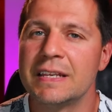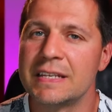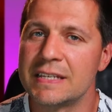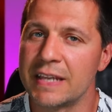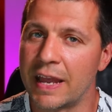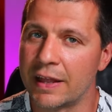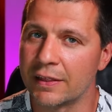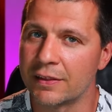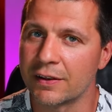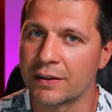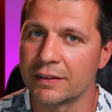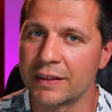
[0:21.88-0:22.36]
This
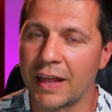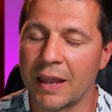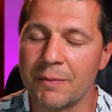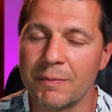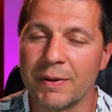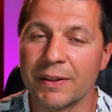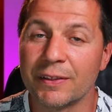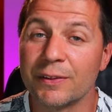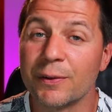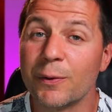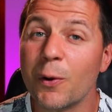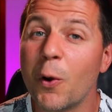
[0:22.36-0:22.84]

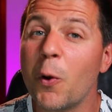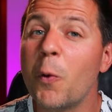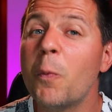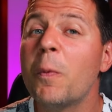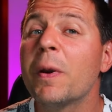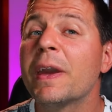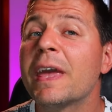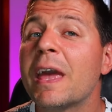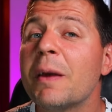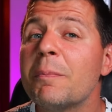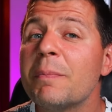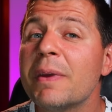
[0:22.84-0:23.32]
entertainment
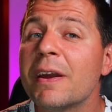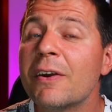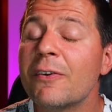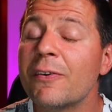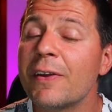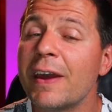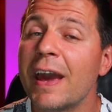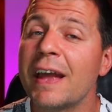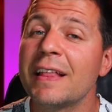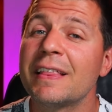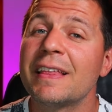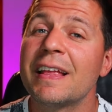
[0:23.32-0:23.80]
room can be
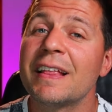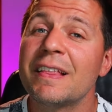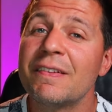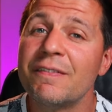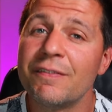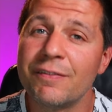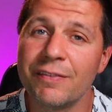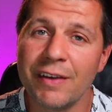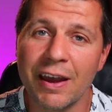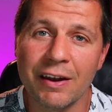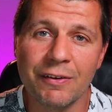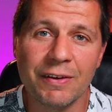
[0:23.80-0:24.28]
created
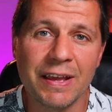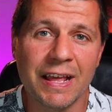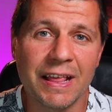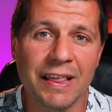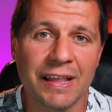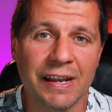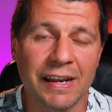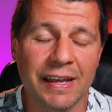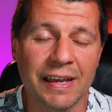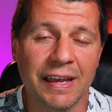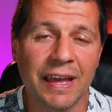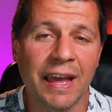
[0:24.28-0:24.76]
very
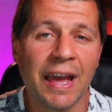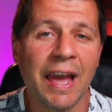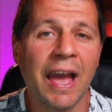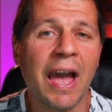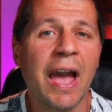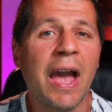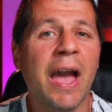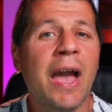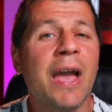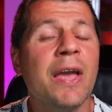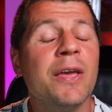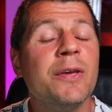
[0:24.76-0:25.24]
easily,
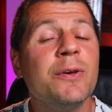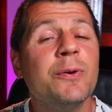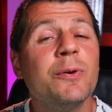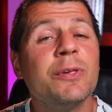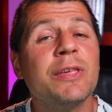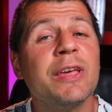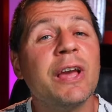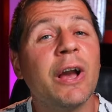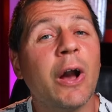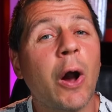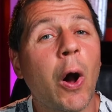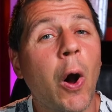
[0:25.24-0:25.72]

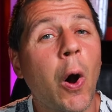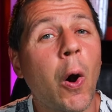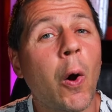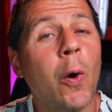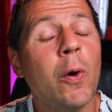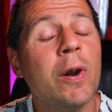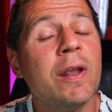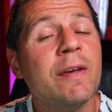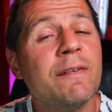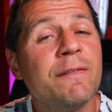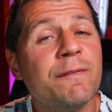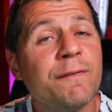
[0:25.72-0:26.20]
using
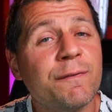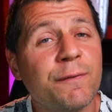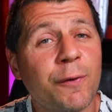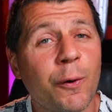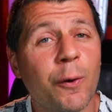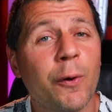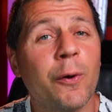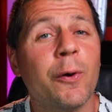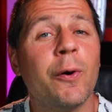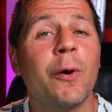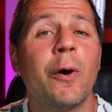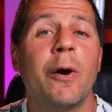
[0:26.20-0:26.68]
only
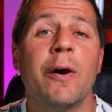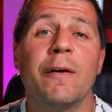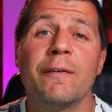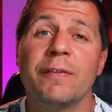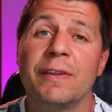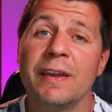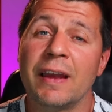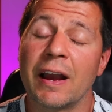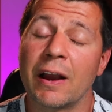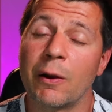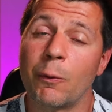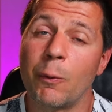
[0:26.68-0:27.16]
4
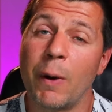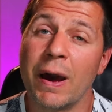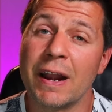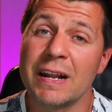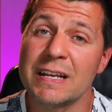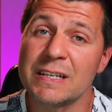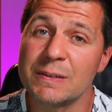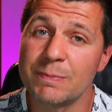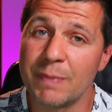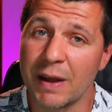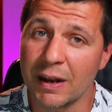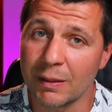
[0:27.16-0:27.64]
of the
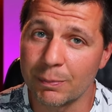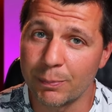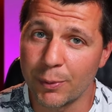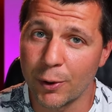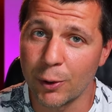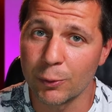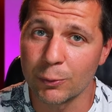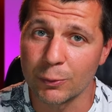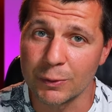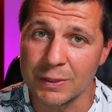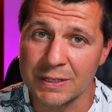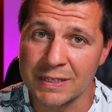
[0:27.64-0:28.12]
Aqara Smart
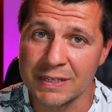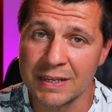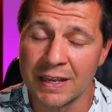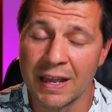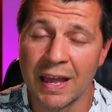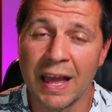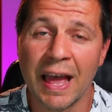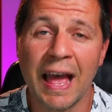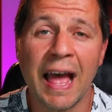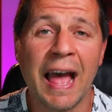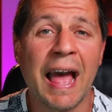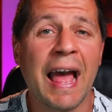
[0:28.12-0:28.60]
products.
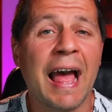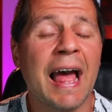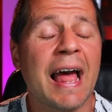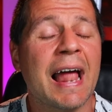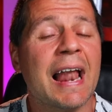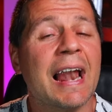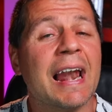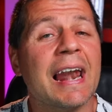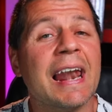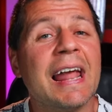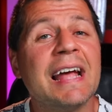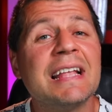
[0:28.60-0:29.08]

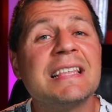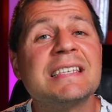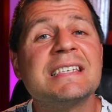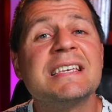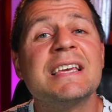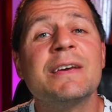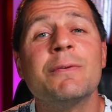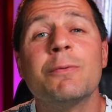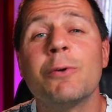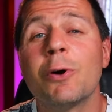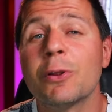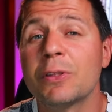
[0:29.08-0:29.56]
Let's
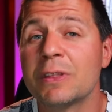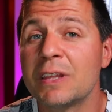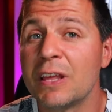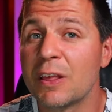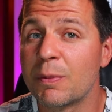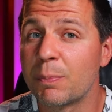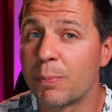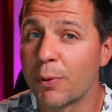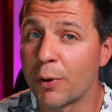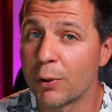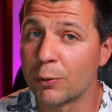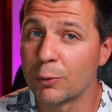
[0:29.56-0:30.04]
see what
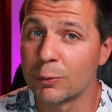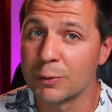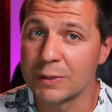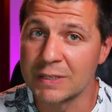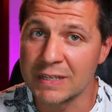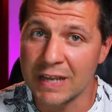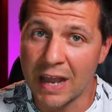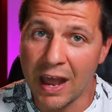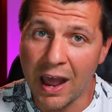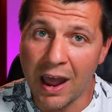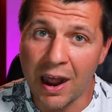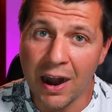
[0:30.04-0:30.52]
these
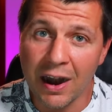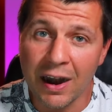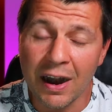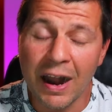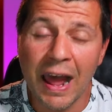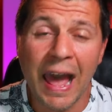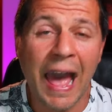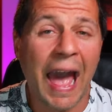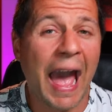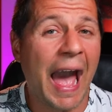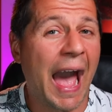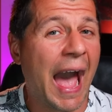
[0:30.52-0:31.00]
products are
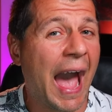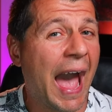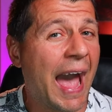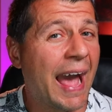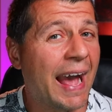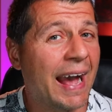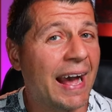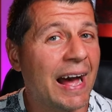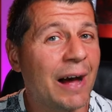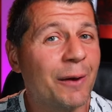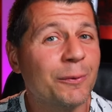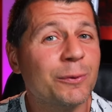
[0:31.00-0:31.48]

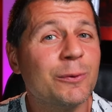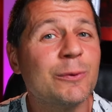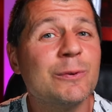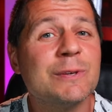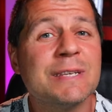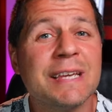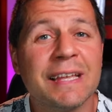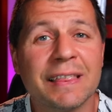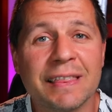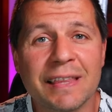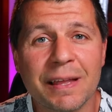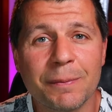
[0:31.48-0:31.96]
and how to
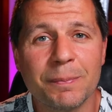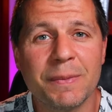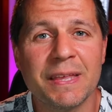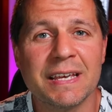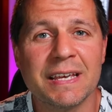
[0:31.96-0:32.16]
set up